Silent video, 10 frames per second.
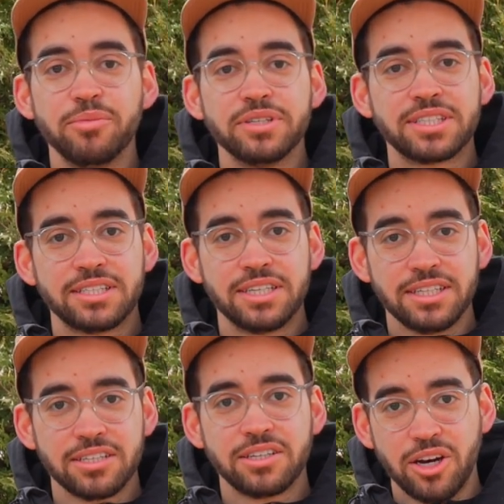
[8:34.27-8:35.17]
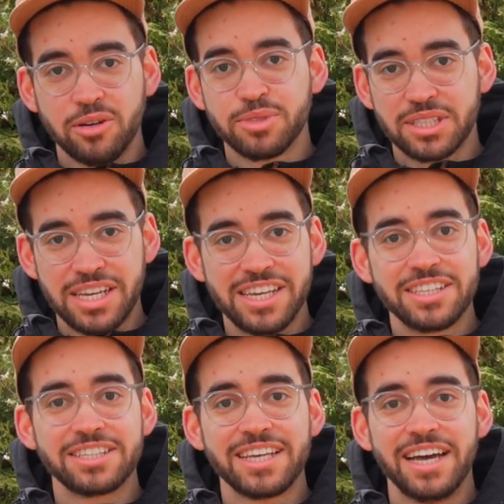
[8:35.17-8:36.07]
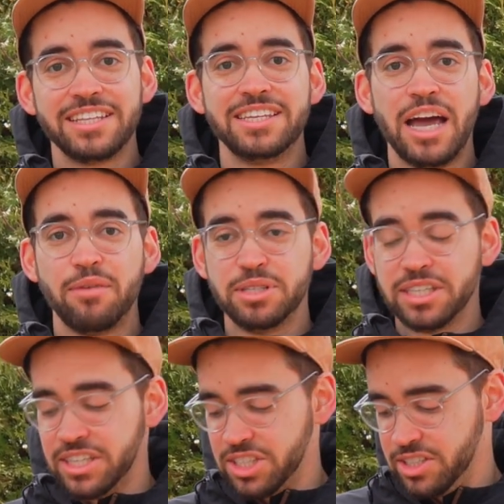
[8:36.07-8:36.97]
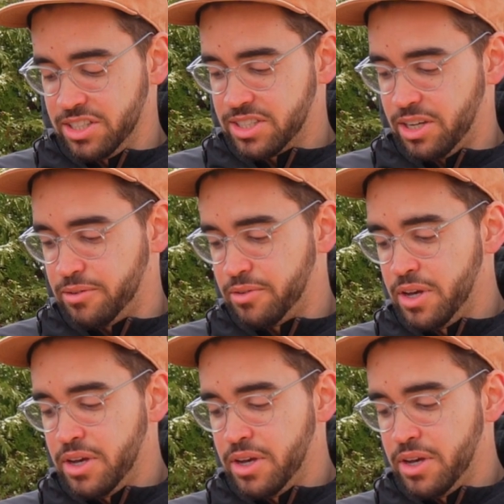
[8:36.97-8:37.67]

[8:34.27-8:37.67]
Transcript: still comes inside the application itself.